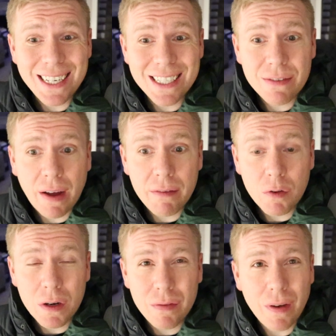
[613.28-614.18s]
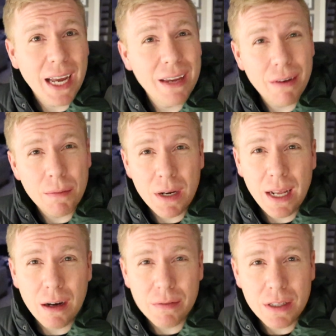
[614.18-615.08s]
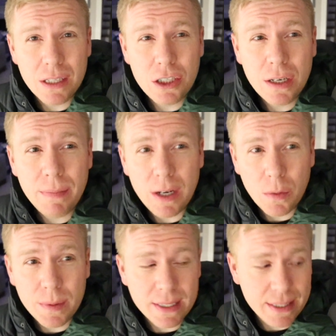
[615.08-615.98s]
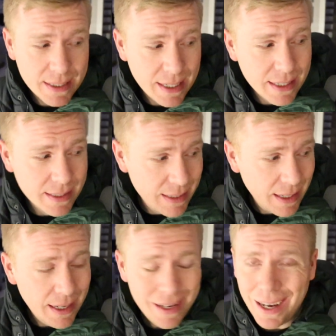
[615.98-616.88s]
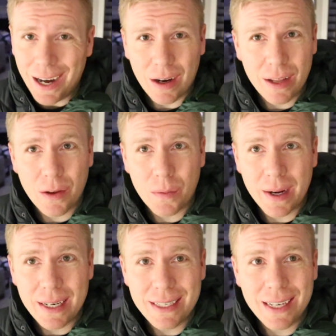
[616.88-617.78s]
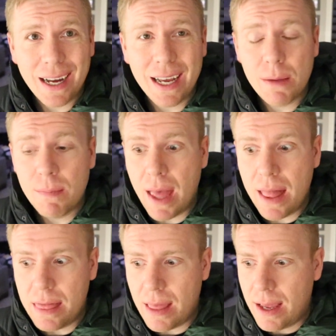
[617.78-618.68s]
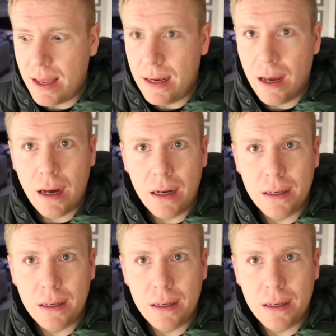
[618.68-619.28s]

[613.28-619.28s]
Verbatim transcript: It is 5:45. I'm gonna head off to the gym. It opens at 6. I'll get there right in time, and then